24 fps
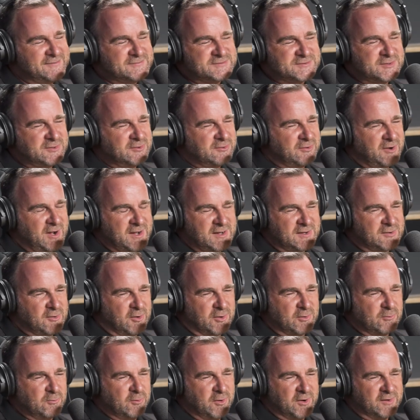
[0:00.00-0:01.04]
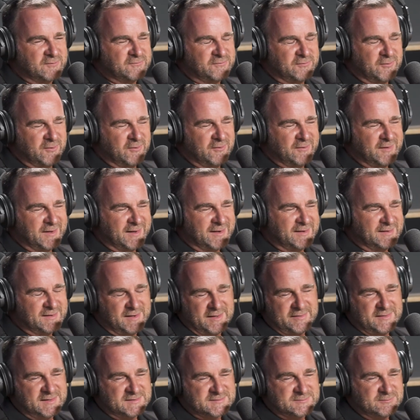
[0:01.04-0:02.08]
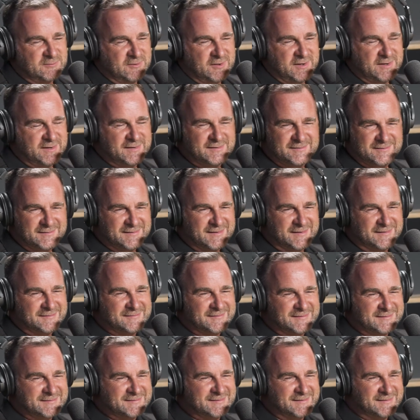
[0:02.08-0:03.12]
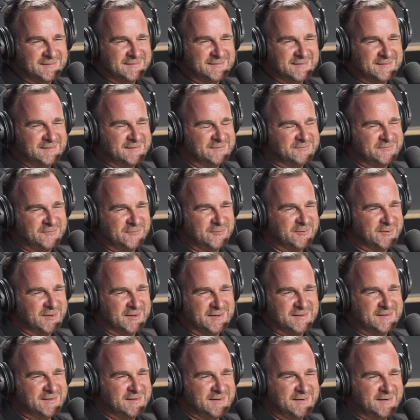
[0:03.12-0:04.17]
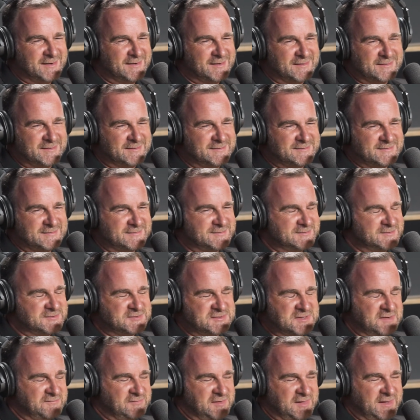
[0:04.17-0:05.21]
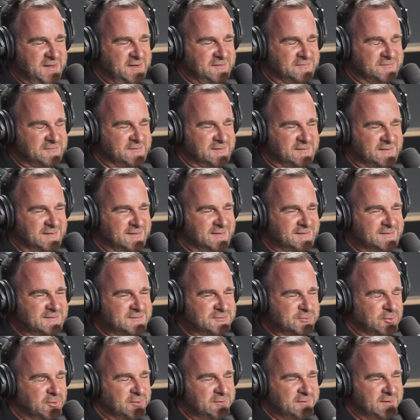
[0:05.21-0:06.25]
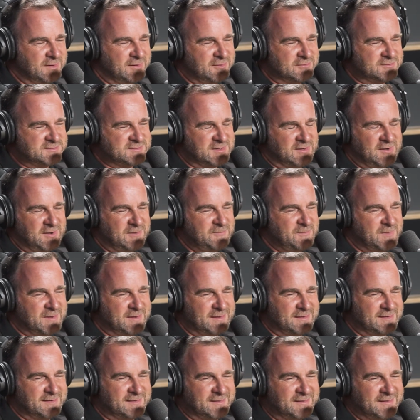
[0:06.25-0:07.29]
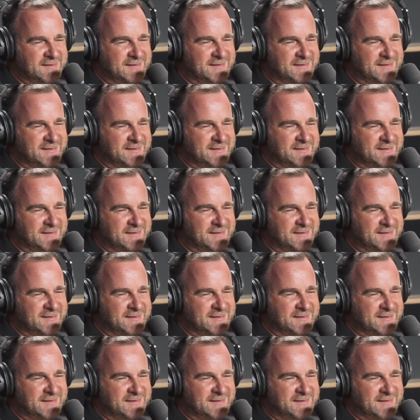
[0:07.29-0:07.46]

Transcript: was a great guy to work for, and that's why, I did the 14. Just never left. Just never left and enjoyed the whole time and,